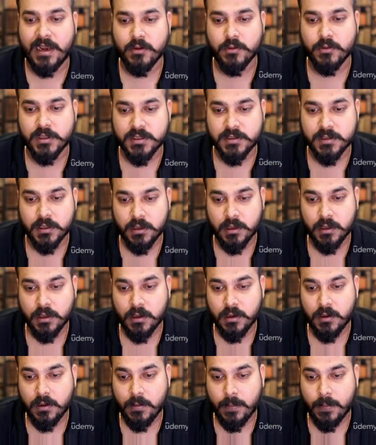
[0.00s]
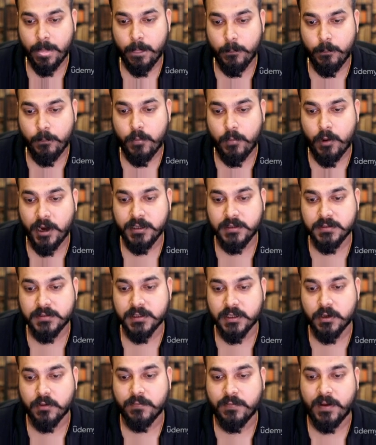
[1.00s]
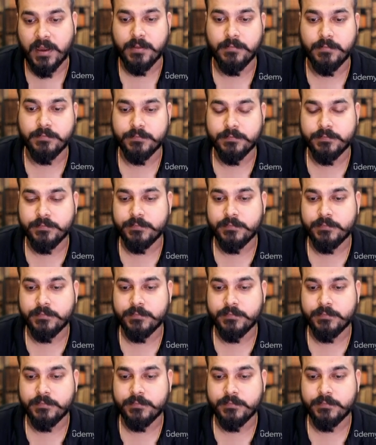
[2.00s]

value is 0.05,